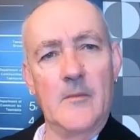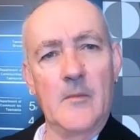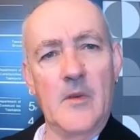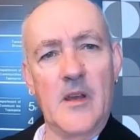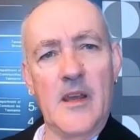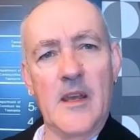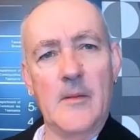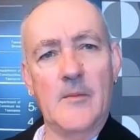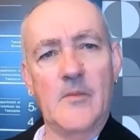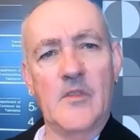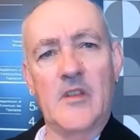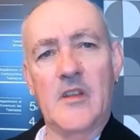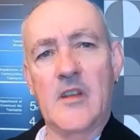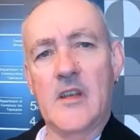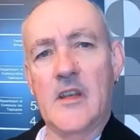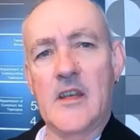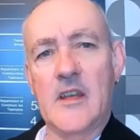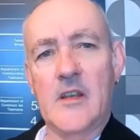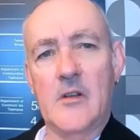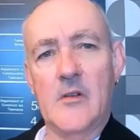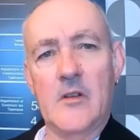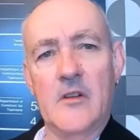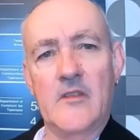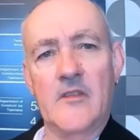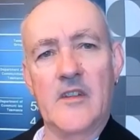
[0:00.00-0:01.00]
perhaps
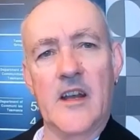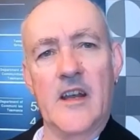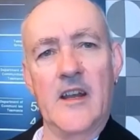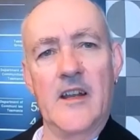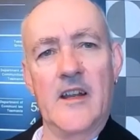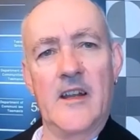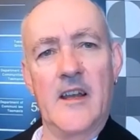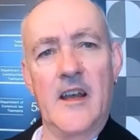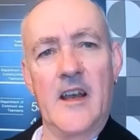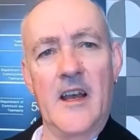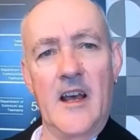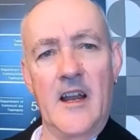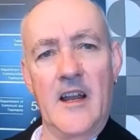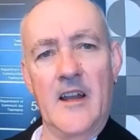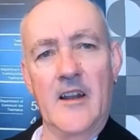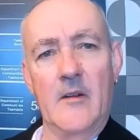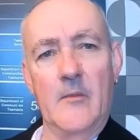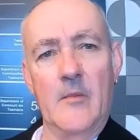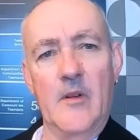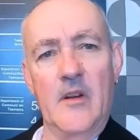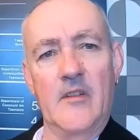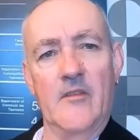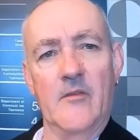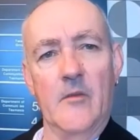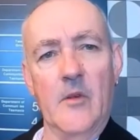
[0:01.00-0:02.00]
he could have done a little
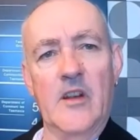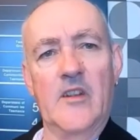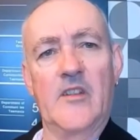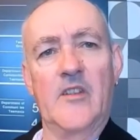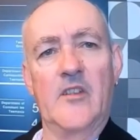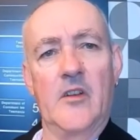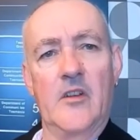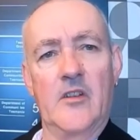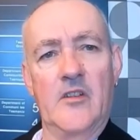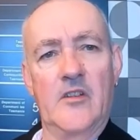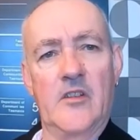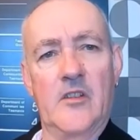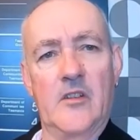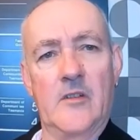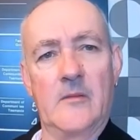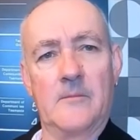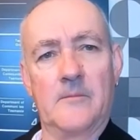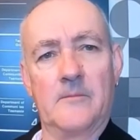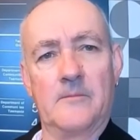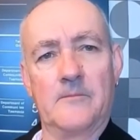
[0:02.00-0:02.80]
bit of research.